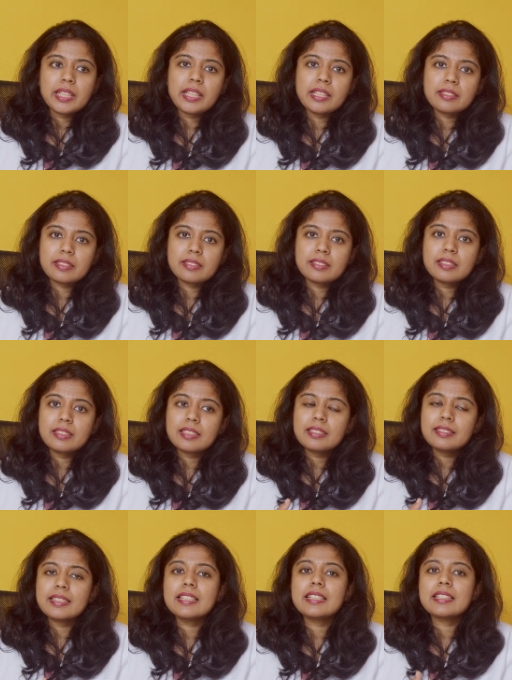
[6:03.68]
a HSG, there
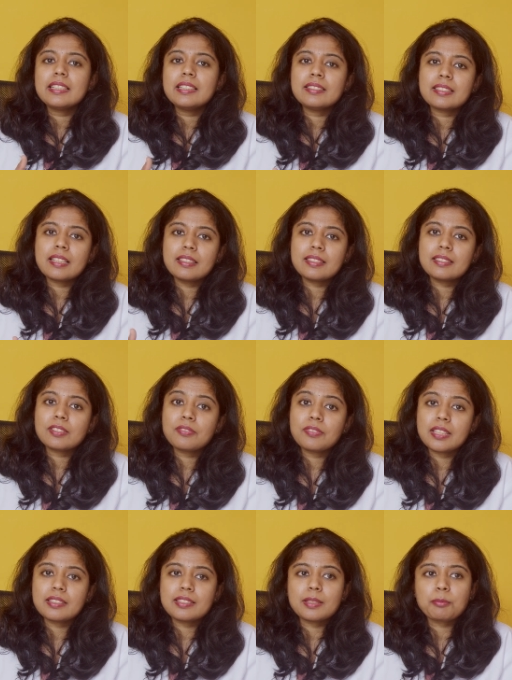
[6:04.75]
is increased chances of
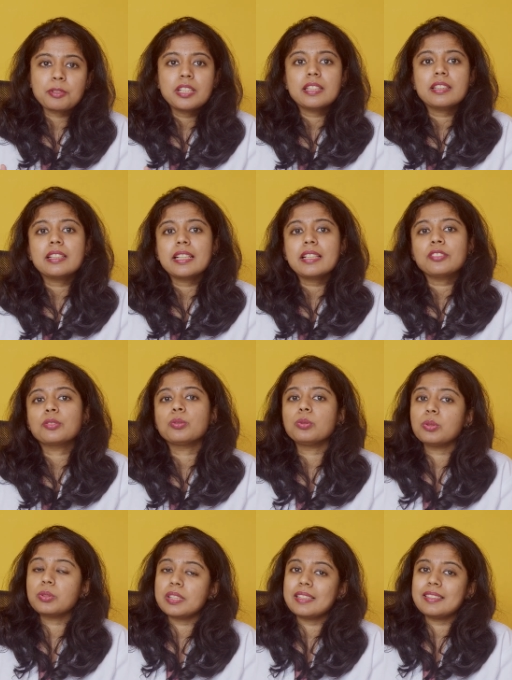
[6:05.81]
conception in the next 2
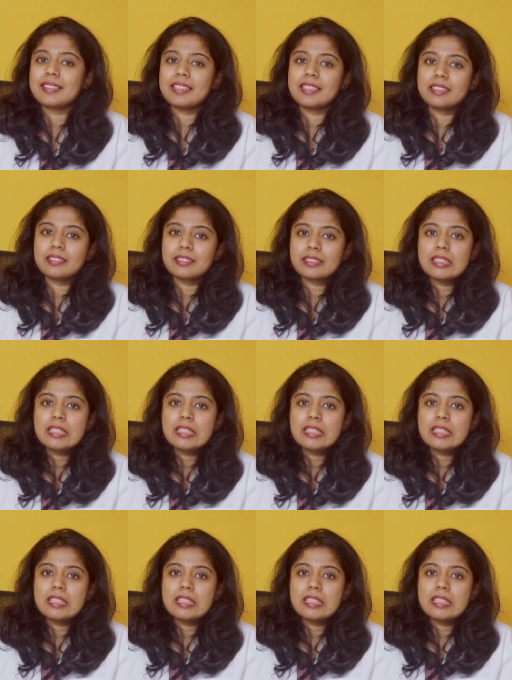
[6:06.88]
to 3 cycles.